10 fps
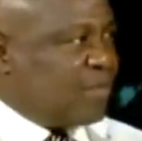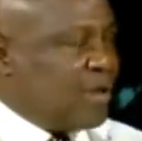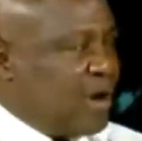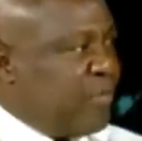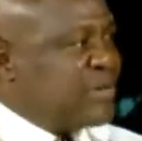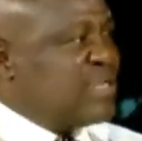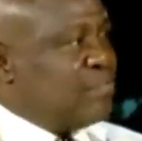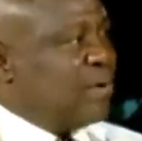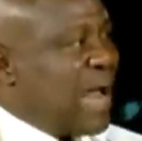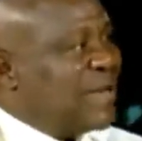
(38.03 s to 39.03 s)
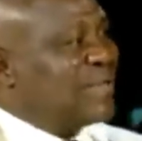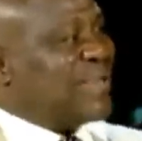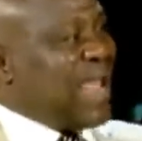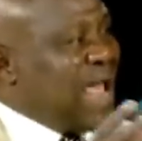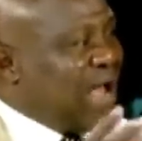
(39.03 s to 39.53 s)
And
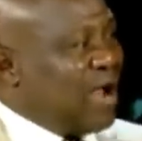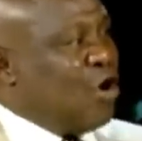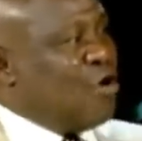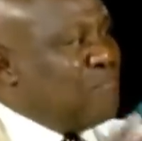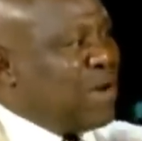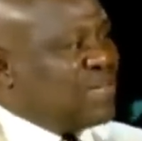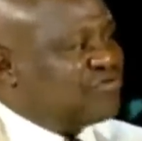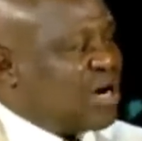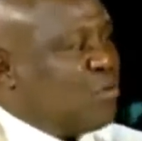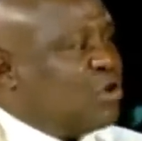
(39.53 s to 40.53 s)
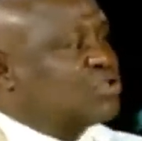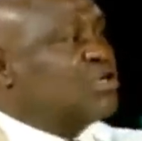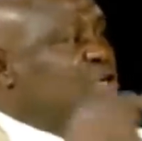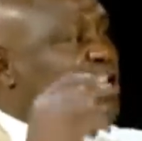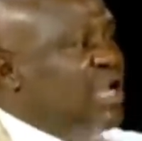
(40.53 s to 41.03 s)
their own mantra was,
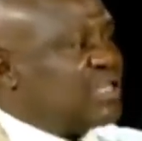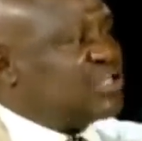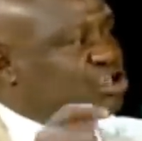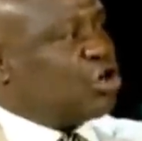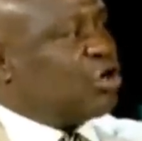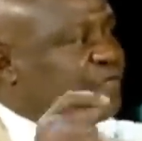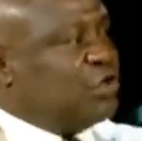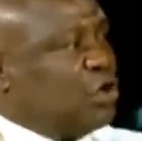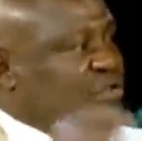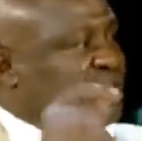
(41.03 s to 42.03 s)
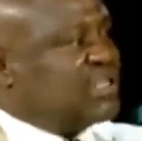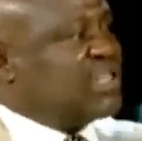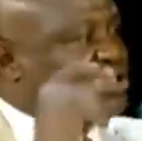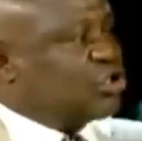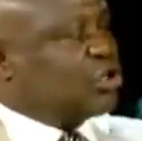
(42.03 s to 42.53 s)
it is turn of the north, it
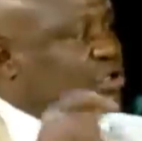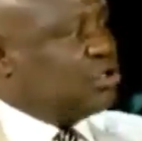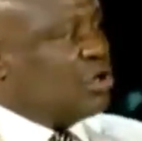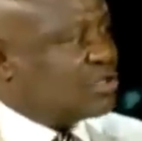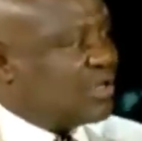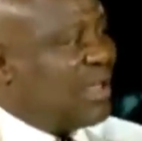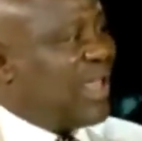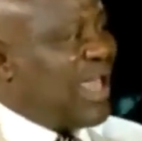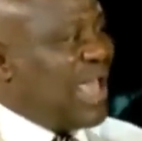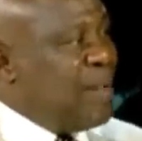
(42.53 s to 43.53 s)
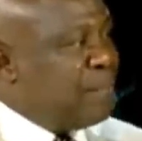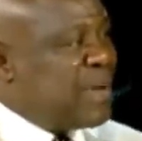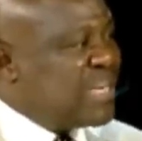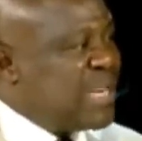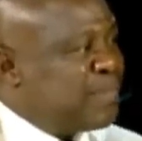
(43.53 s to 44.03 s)
is turn of the north.
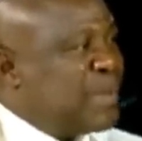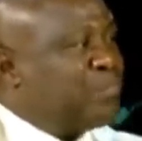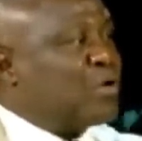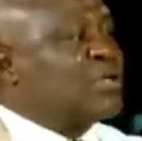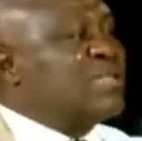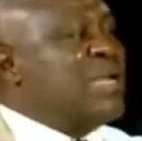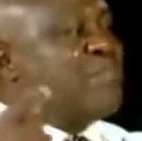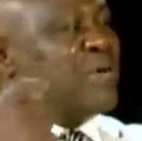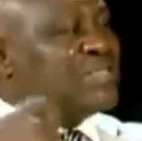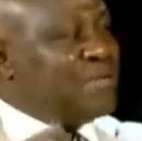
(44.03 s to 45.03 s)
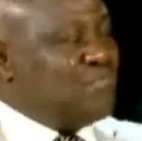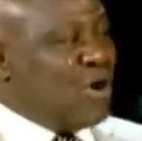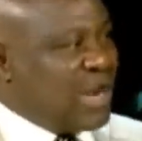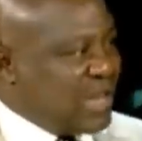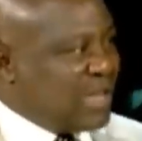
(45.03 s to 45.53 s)
MPDP brought in President
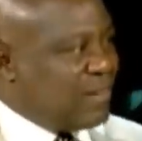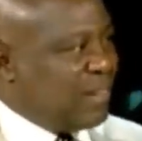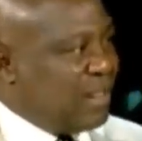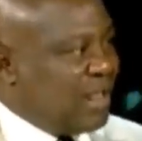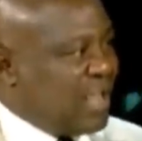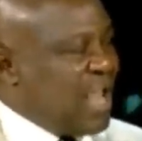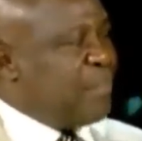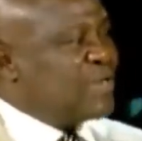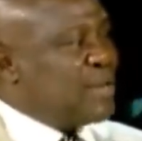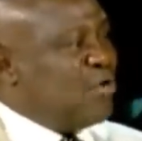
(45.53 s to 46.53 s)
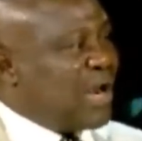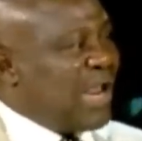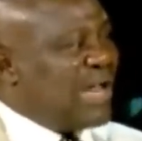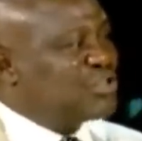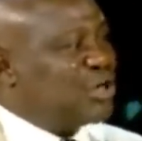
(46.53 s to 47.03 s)
Buhari. If President Buhari
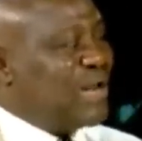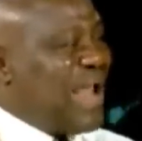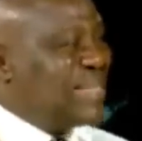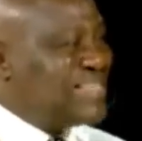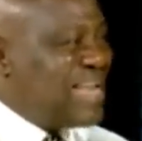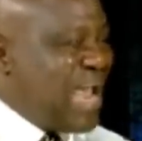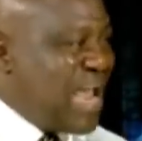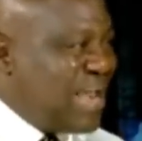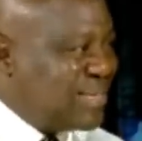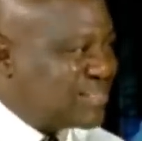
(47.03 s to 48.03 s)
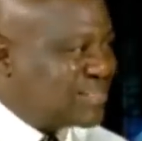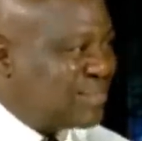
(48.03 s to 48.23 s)
has done 8 years